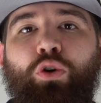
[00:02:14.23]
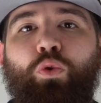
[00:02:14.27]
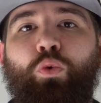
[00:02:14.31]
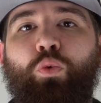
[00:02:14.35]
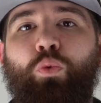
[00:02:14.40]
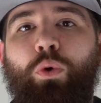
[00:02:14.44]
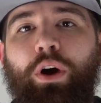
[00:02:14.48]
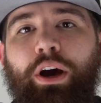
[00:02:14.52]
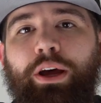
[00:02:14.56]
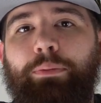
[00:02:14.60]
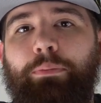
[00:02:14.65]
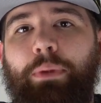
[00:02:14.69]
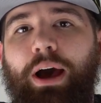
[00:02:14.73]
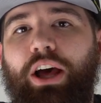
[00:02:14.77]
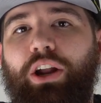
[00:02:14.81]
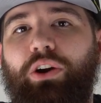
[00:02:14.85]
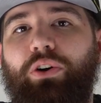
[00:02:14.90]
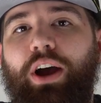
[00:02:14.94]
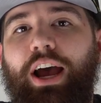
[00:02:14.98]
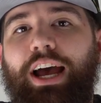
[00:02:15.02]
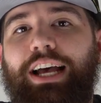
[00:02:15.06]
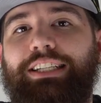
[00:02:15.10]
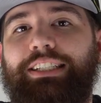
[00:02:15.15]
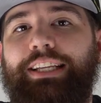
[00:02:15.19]
One
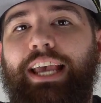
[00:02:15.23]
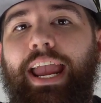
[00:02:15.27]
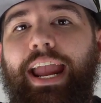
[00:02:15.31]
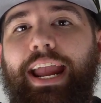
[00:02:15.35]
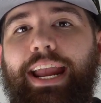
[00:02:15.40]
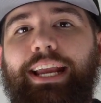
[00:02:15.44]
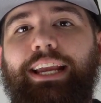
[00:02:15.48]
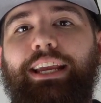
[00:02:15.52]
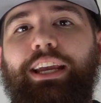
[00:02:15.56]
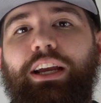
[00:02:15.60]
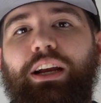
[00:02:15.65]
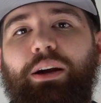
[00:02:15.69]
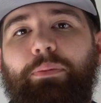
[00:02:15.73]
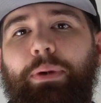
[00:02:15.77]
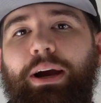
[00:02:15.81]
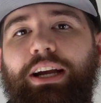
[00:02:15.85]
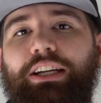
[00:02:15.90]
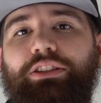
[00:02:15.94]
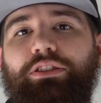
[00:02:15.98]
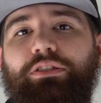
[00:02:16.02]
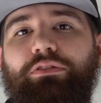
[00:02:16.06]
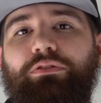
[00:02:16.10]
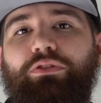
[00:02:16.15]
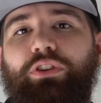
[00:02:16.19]
model has 8
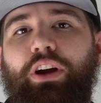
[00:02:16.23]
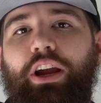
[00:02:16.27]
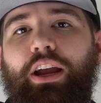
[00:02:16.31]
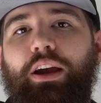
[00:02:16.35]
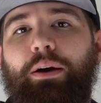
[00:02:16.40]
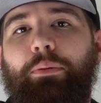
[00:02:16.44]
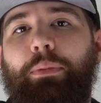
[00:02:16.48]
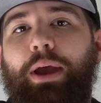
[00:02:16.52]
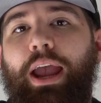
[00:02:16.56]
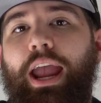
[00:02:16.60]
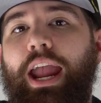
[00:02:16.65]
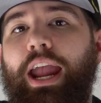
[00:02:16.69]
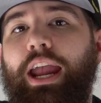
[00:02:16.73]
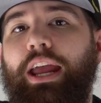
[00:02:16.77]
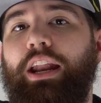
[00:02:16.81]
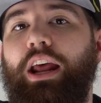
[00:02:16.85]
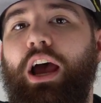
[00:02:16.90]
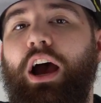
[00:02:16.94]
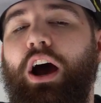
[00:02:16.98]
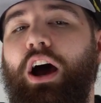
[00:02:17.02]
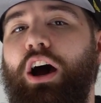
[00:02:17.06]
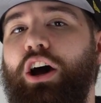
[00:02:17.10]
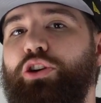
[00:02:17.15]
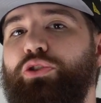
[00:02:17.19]
gigabytes of RAM and
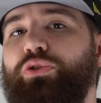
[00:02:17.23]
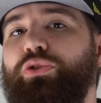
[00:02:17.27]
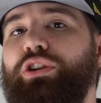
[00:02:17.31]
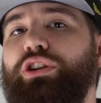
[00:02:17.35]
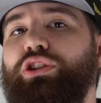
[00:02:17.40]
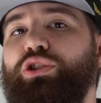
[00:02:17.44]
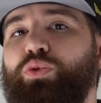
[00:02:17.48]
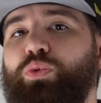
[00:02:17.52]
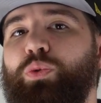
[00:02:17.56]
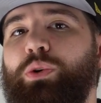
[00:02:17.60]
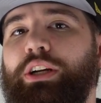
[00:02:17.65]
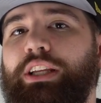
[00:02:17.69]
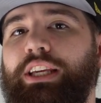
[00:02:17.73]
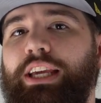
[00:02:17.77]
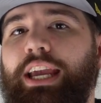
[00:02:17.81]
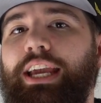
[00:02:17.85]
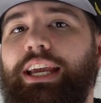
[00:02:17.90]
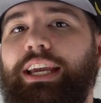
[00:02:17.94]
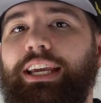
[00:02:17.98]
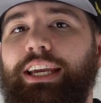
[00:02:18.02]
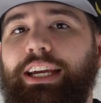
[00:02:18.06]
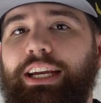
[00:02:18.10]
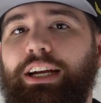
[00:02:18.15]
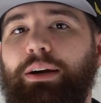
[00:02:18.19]

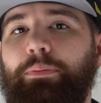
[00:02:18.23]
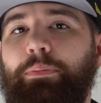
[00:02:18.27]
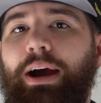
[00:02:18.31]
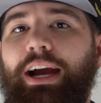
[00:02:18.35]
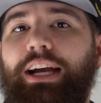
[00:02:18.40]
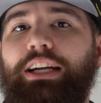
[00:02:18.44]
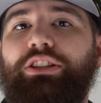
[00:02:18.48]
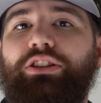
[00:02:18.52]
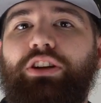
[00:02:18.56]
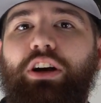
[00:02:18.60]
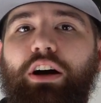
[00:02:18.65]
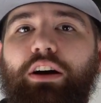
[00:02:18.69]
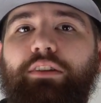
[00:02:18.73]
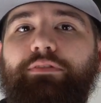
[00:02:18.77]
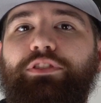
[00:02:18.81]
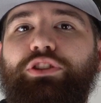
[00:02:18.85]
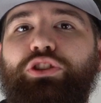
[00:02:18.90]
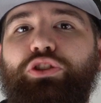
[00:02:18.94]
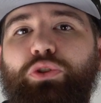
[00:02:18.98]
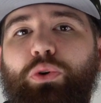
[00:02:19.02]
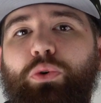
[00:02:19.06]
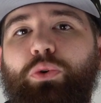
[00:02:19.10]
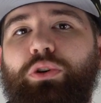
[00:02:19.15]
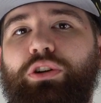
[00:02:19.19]
128 gigabytes of
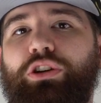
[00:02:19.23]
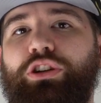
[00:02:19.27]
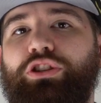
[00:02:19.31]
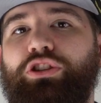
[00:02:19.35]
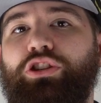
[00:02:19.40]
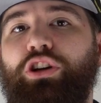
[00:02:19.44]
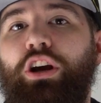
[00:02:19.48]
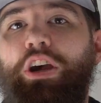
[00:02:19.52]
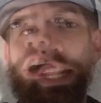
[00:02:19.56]
storage.